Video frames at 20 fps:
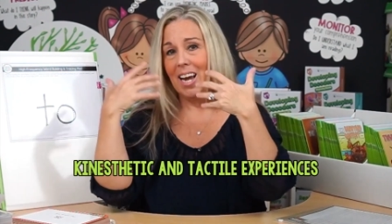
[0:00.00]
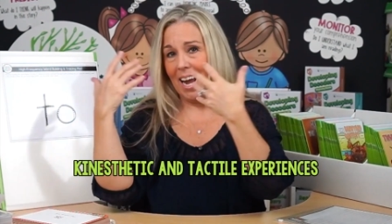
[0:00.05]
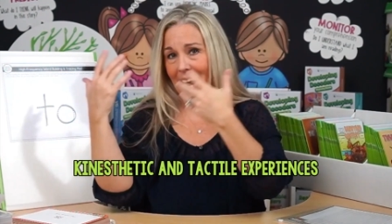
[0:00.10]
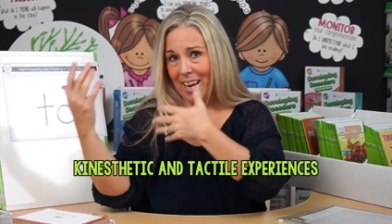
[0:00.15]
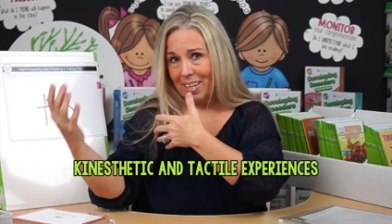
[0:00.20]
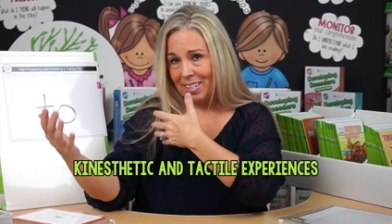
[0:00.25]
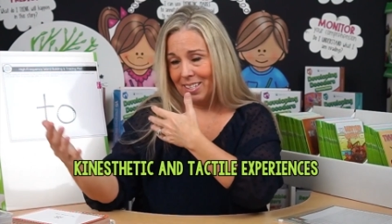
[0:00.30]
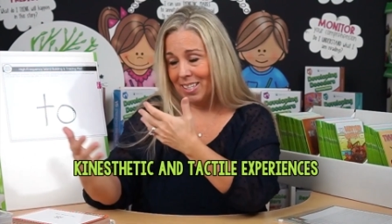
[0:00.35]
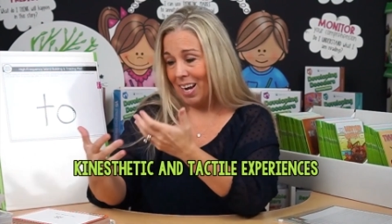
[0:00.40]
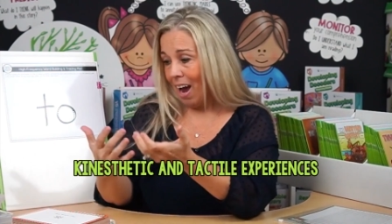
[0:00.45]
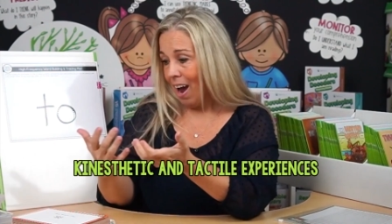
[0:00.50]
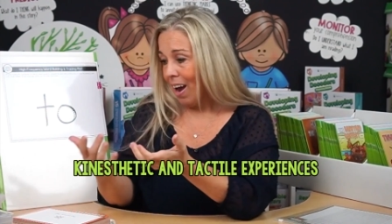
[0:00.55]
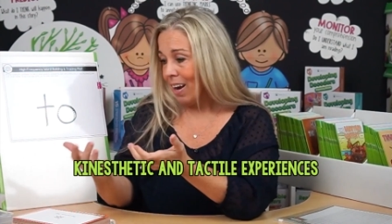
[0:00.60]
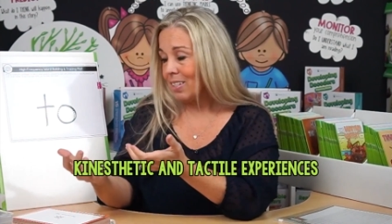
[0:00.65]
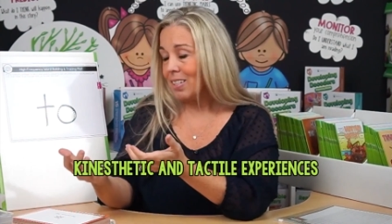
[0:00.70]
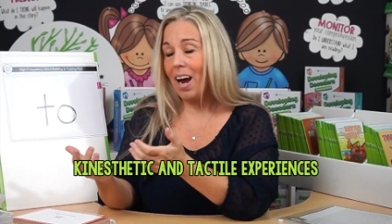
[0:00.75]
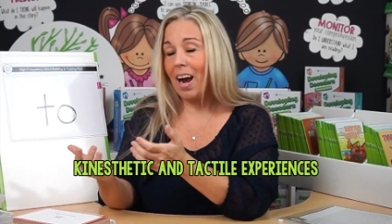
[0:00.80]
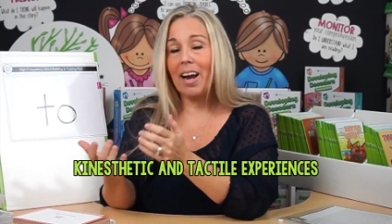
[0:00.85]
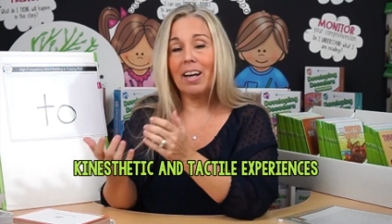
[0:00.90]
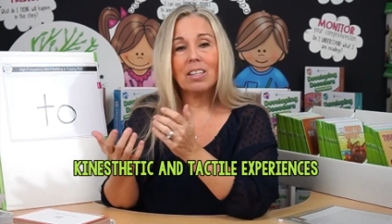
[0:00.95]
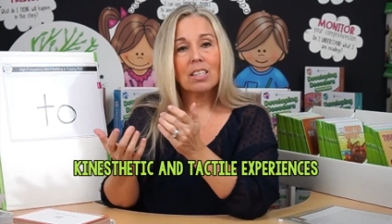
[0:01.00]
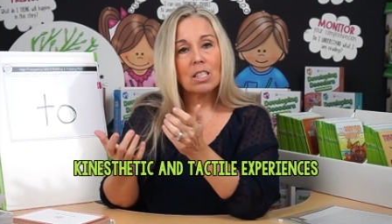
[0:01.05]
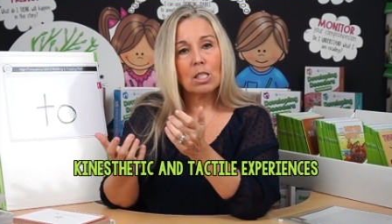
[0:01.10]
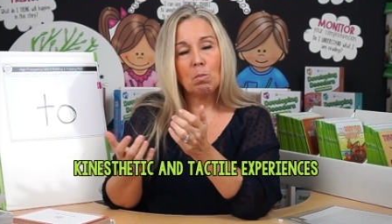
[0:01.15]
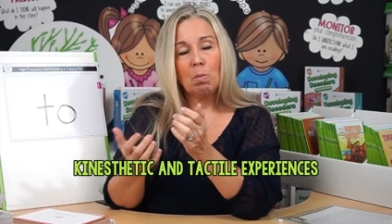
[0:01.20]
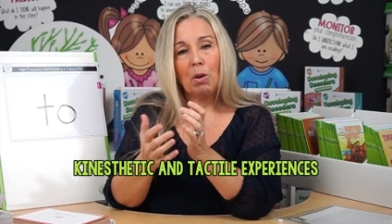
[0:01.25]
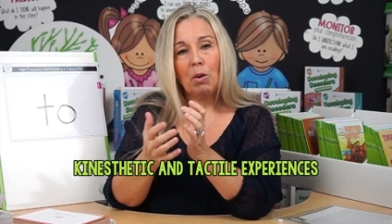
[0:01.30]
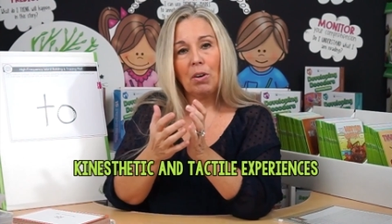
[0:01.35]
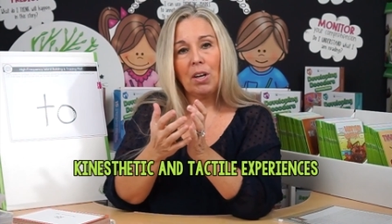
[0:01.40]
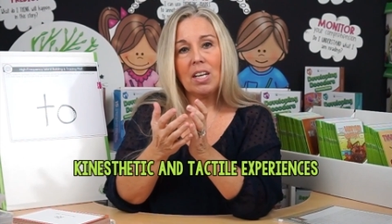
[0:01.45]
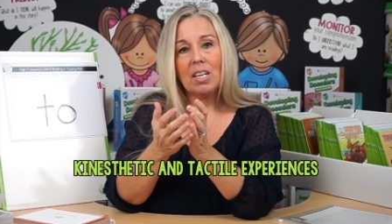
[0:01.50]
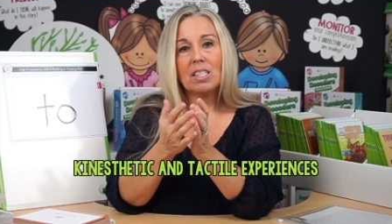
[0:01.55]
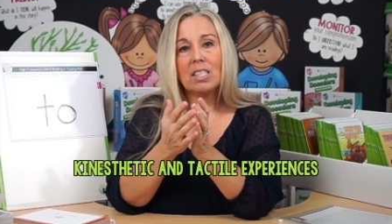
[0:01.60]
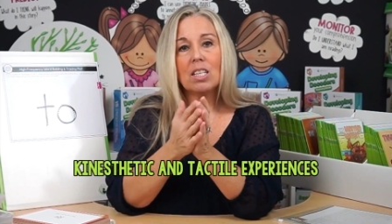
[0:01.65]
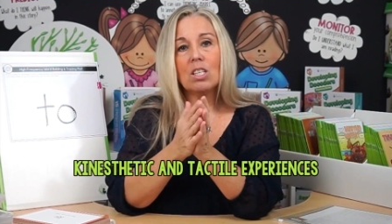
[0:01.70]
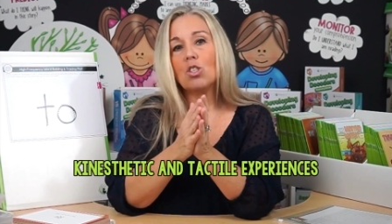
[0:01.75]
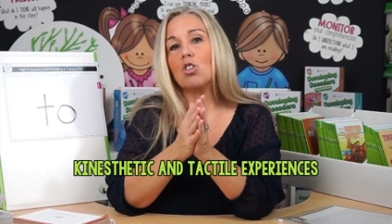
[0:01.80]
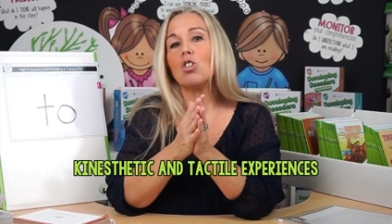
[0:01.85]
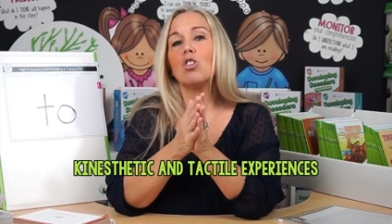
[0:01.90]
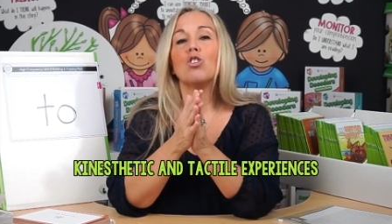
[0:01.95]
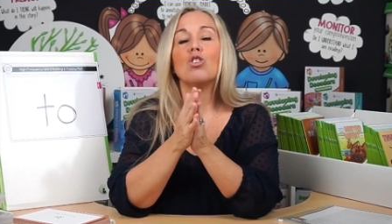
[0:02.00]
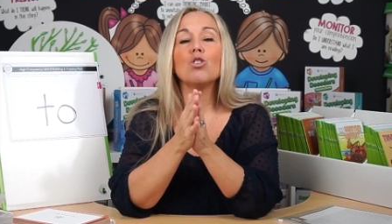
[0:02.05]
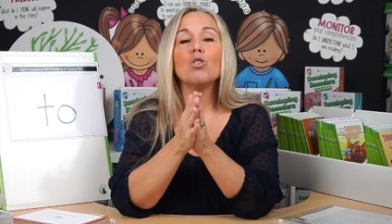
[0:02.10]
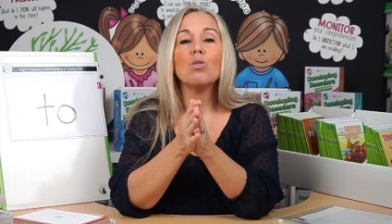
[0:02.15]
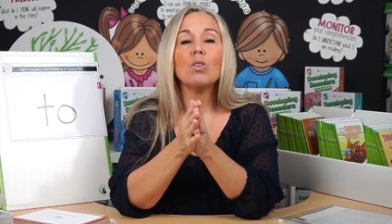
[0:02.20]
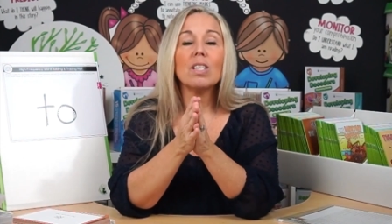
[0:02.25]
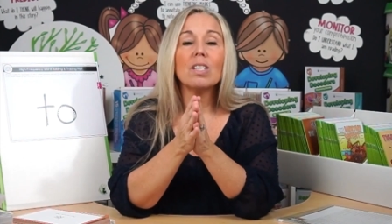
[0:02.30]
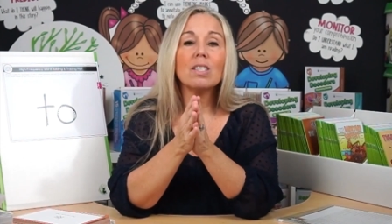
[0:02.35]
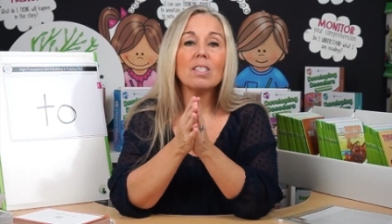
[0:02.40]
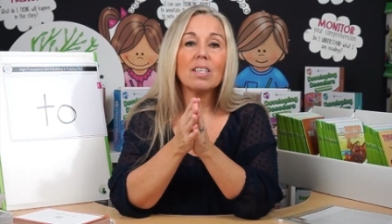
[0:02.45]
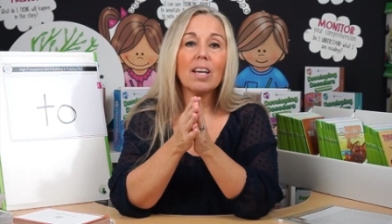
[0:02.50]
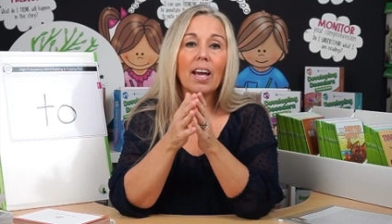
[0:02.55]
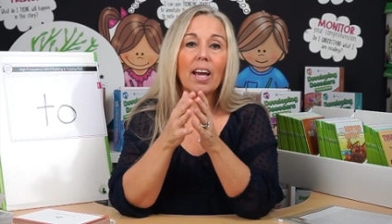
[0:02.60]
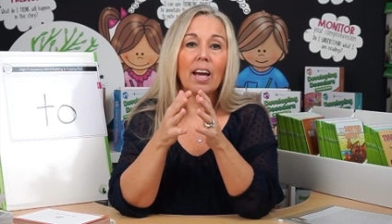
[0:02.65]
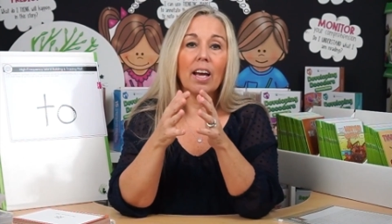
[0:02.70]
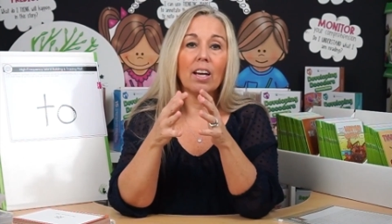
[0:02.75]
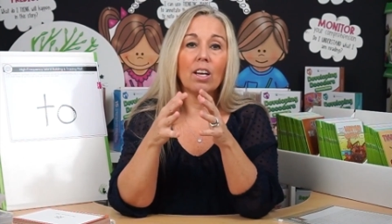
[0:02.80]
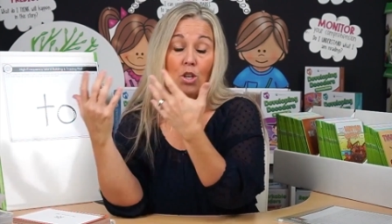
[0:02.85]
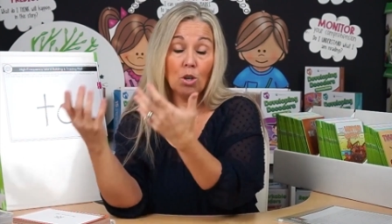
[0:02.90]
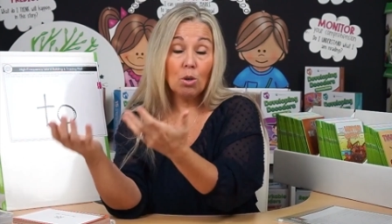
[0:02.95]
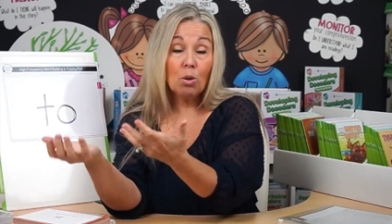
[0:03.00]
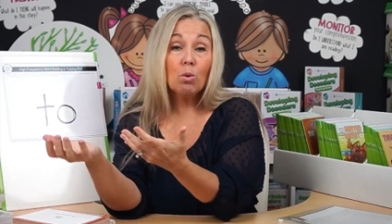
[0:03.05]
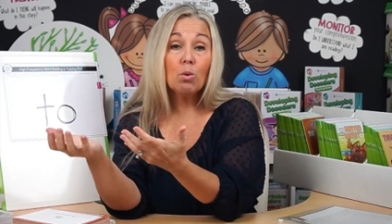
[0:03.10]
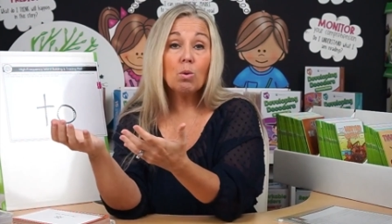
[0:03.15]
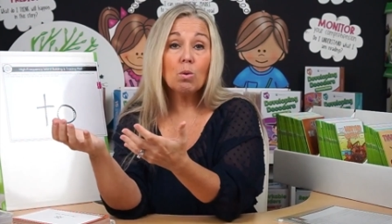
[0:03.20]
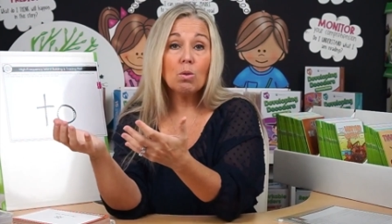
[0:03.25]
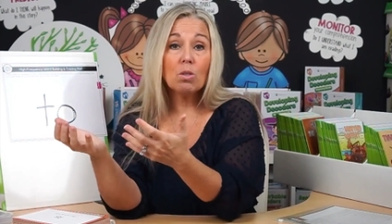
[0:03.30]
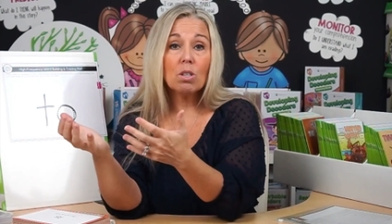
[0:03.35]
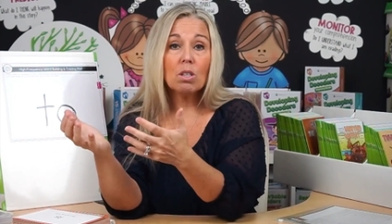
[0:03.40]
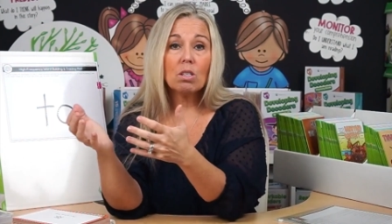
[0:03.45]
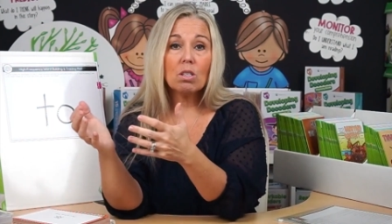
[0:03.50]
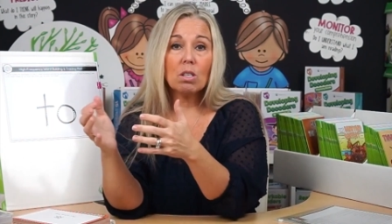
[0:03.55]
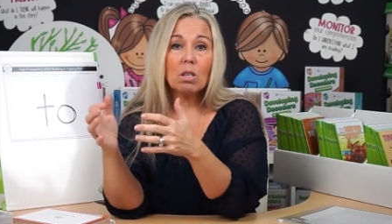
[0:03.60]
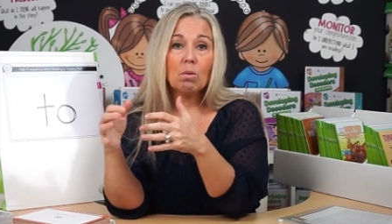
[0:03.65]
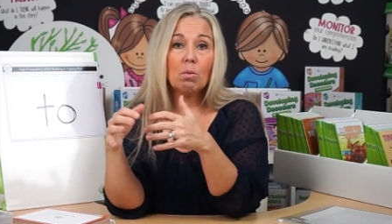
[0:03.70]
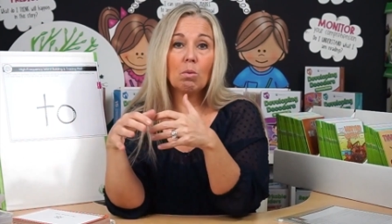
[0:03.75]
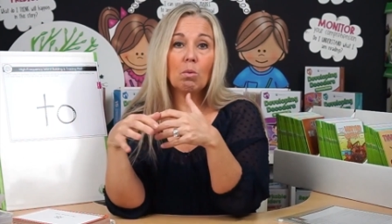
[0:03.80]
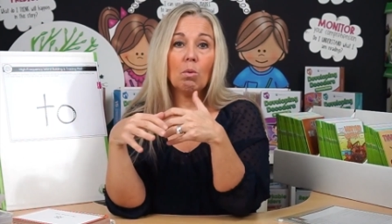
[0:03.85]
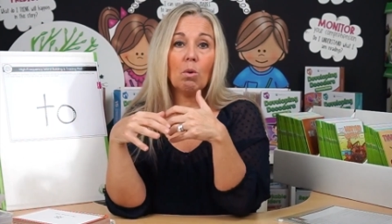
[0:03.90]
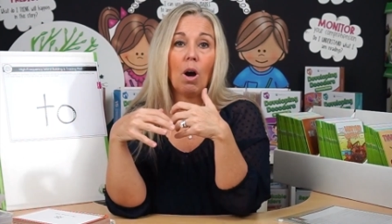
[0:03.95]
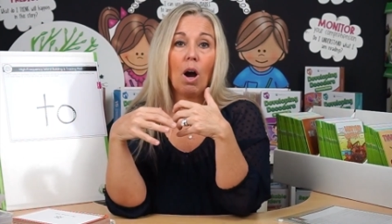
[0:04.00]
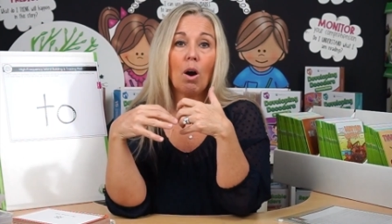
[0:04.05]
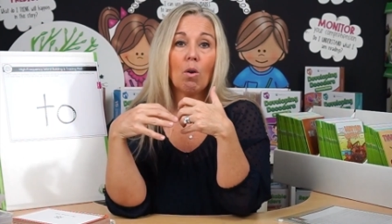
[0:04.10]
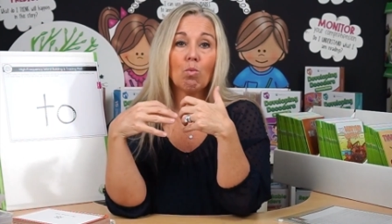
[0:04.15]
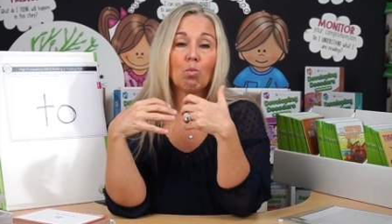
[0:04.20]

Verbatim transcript: and tactile experiences students can use to